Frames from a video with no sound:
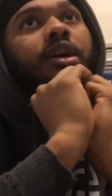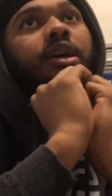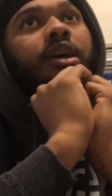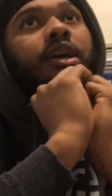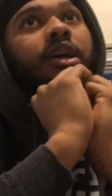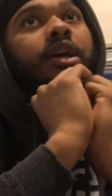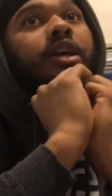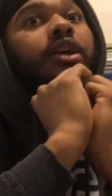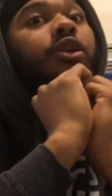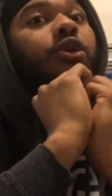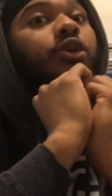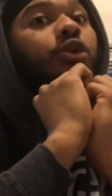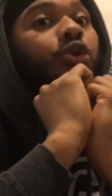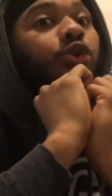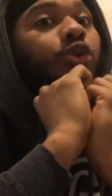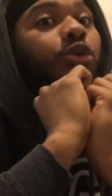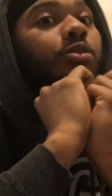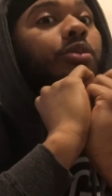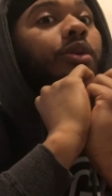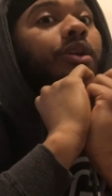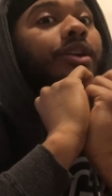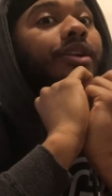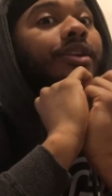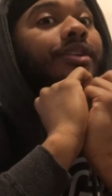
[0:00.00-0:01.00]
and
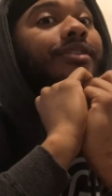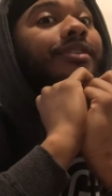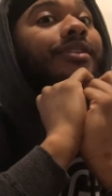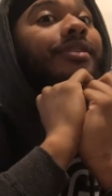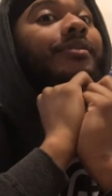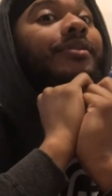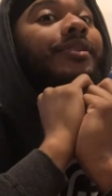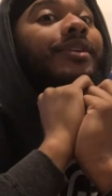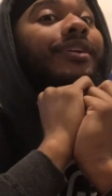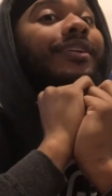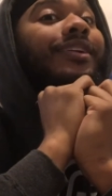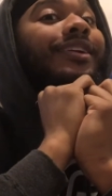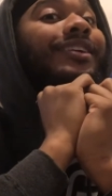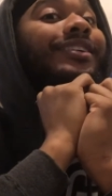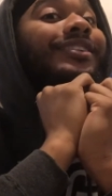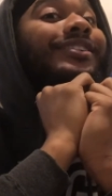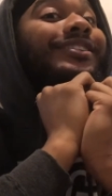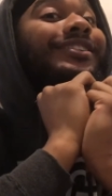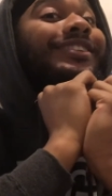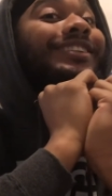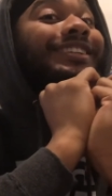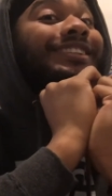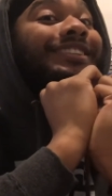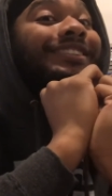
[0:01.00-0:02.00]
YouTuber at the same time. That's
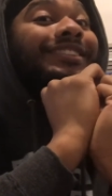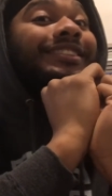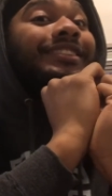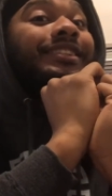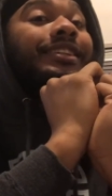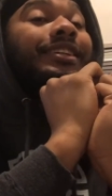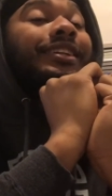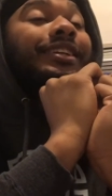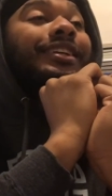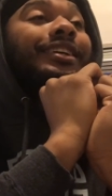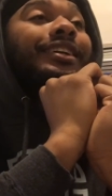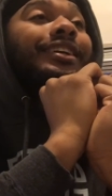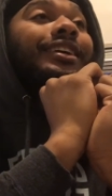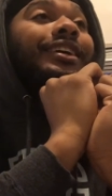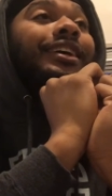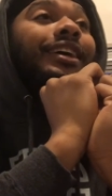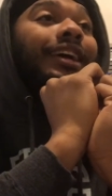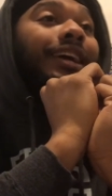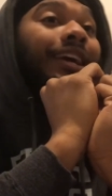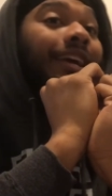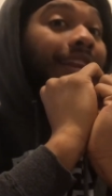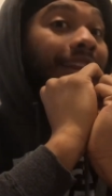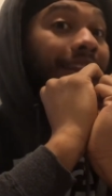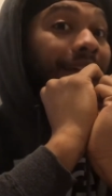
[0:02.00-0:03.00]
crazy.
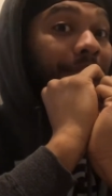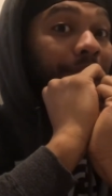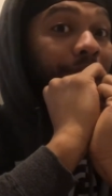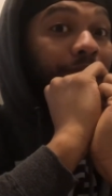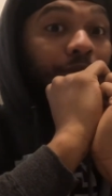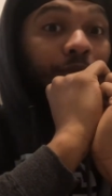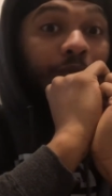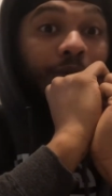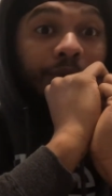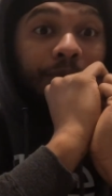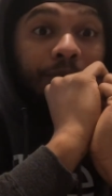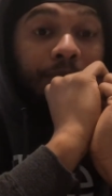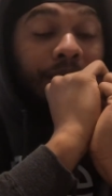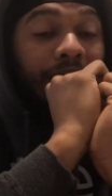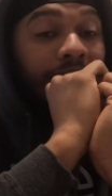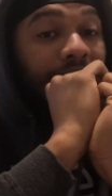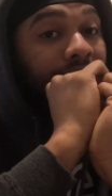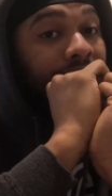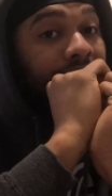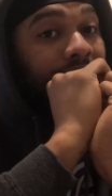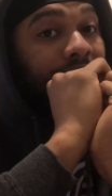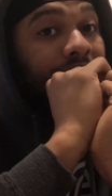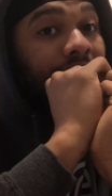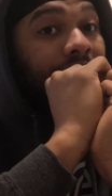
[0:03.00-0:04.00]
And I'm doing
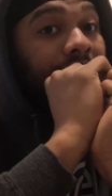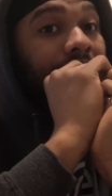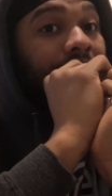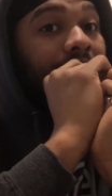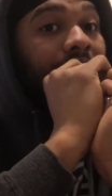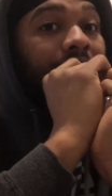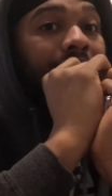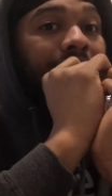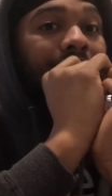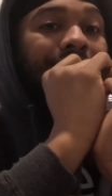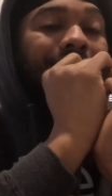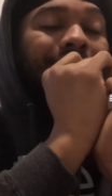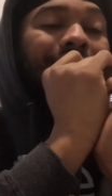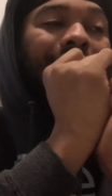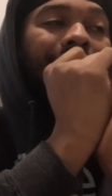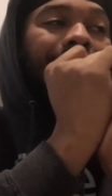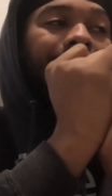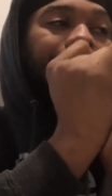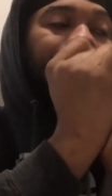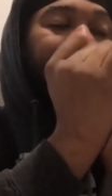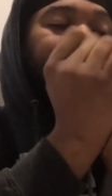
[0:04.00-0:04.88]
boxing. It's like